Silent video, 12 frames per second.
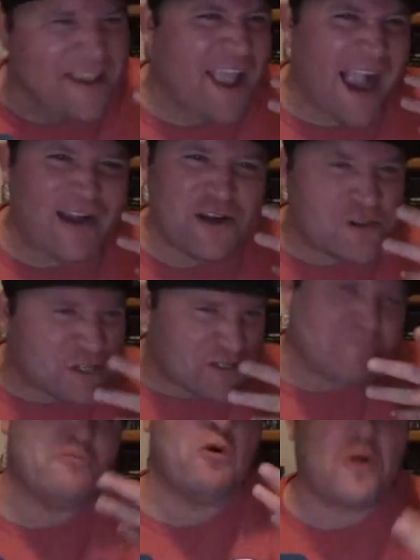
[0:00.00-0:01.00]
and you just
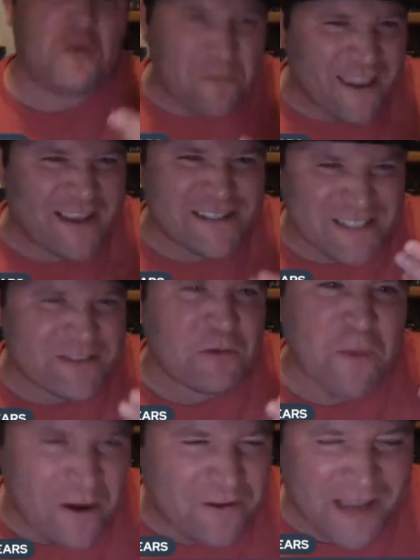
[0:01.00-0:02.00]
morph into the
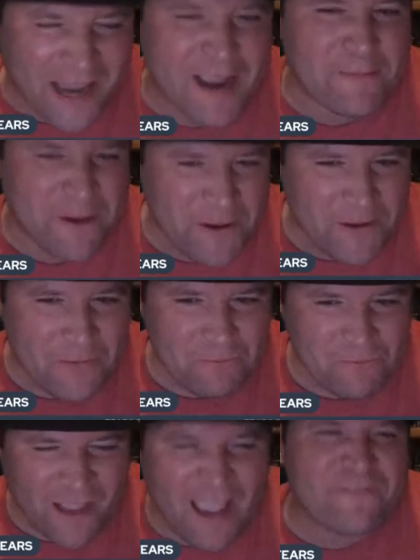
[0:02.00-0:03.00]
wear camp
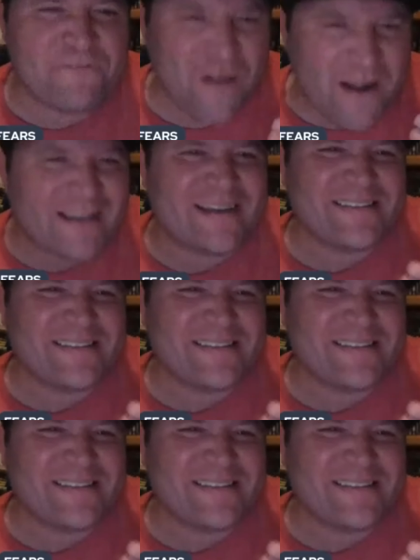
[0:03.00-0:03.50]
and fucking